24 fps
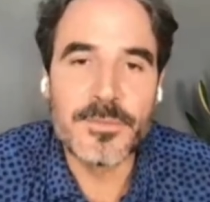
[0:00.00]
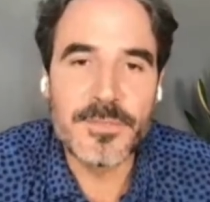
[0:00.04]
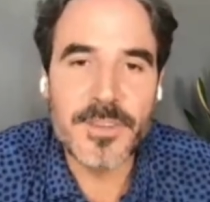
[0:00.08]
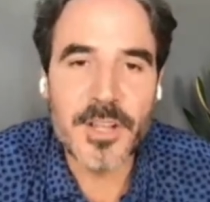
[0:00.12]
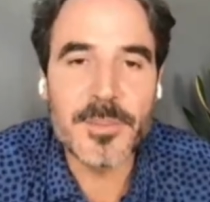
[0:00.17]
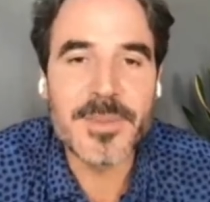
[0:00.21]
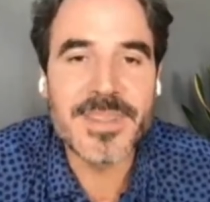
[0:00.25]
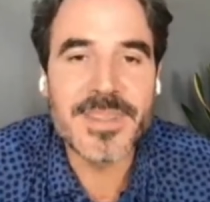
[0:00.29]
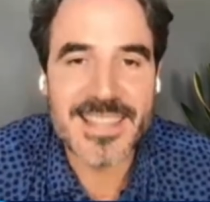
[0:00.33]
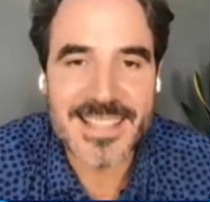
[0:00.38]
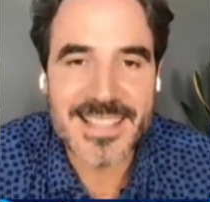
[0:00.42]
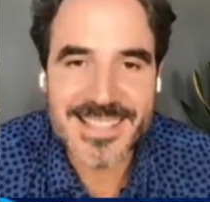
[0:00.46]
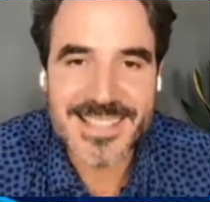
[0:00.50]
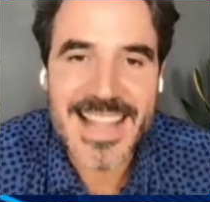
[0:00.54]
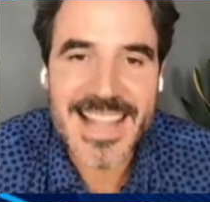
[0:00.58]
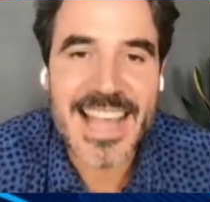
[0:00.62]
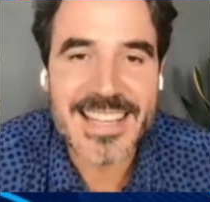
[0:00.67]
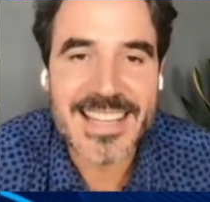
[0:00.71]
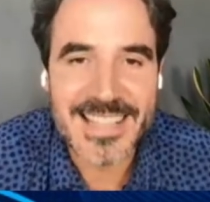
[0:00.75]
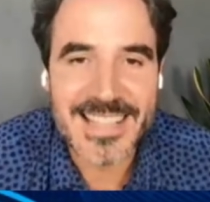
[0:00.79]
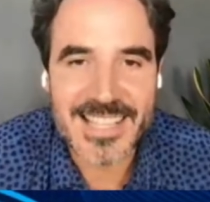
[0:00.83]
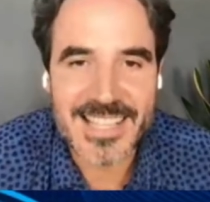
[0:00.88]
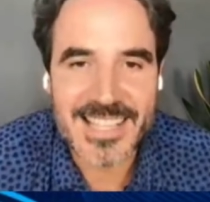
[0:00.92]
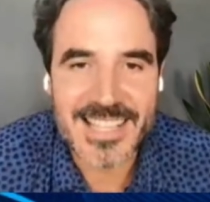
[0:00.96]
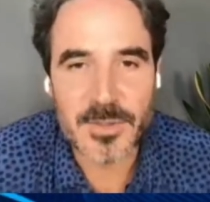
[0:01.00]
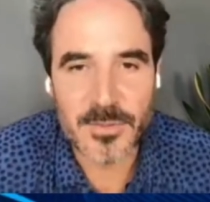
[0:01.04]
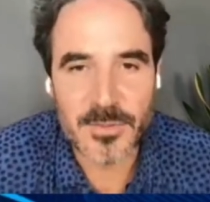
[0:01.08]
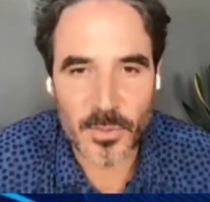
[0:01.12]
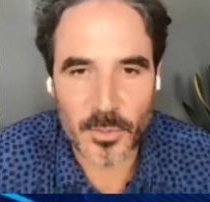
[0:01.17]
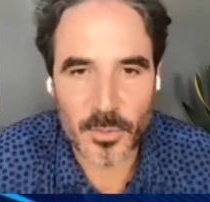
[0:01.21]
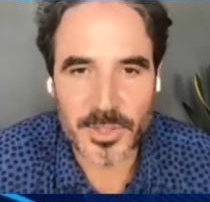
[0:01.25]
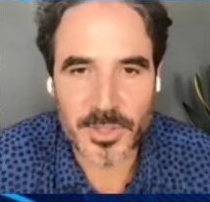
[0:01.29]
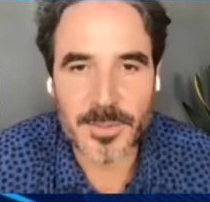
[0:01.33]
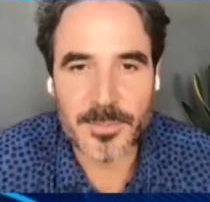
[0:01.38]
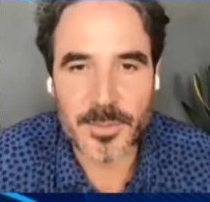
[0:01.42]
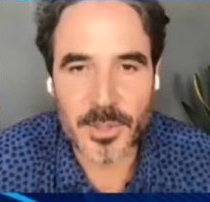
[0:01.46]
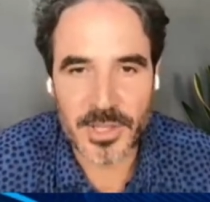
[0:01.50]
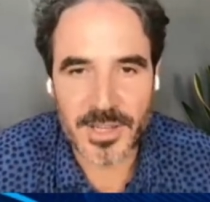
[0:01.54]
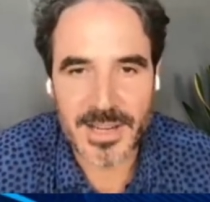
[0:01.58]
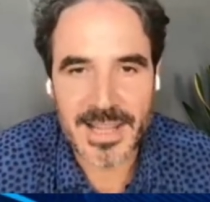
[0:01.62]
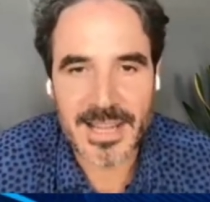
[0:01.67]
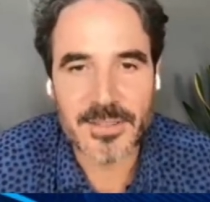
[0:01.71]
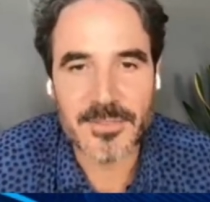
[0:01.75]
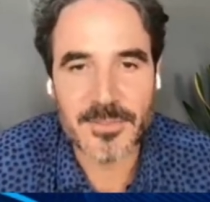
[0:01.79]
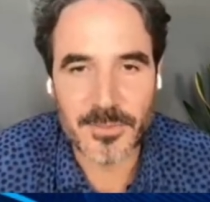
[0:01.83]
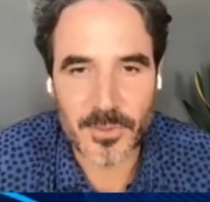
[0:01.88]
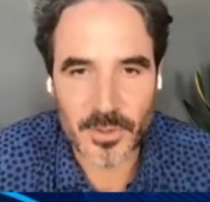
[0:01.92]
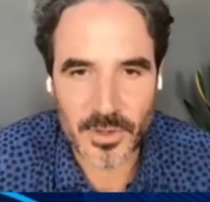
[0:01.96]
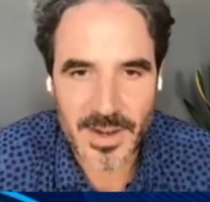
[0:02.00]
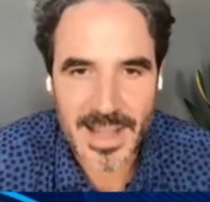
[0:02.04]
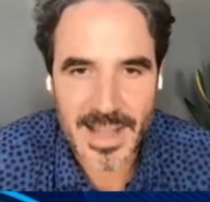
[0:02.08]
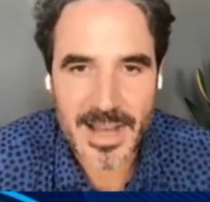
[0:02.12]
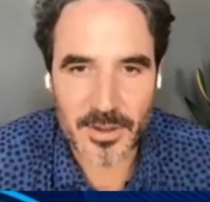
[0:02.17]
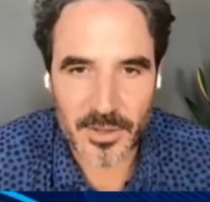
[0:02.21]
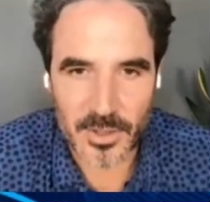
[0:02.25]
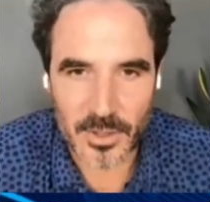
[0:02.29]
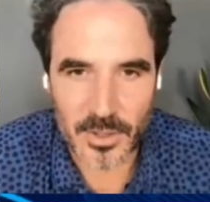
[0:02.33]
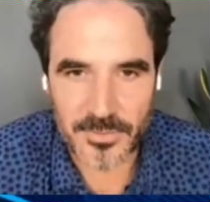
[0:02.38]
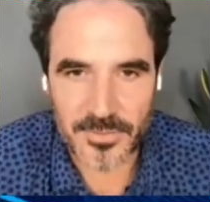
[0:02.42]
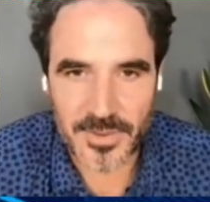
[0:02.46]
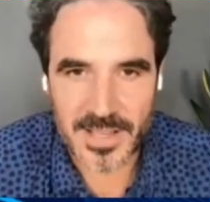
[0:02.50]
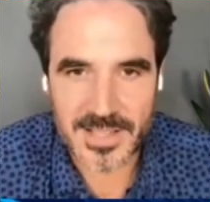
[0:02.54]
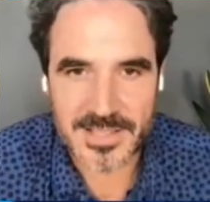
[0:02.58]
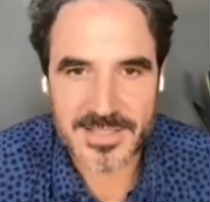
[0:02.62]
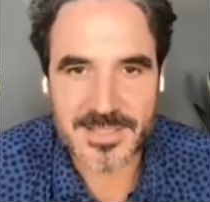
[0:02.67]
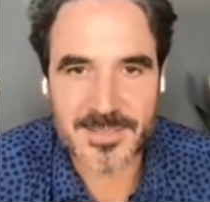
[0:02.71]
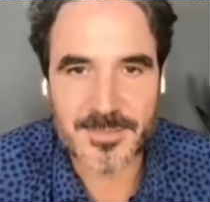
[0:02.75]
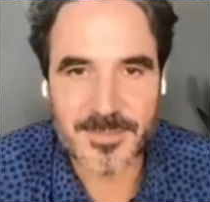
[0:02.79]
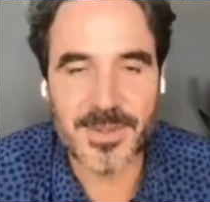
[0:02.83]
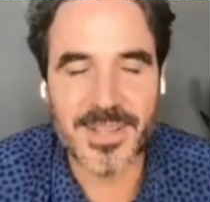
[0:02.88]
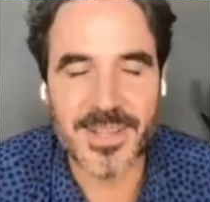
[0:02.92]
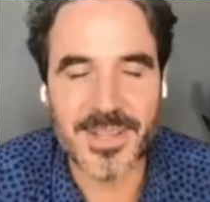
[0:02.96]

filming this 9 days before we're going to put it out for AlgoFest.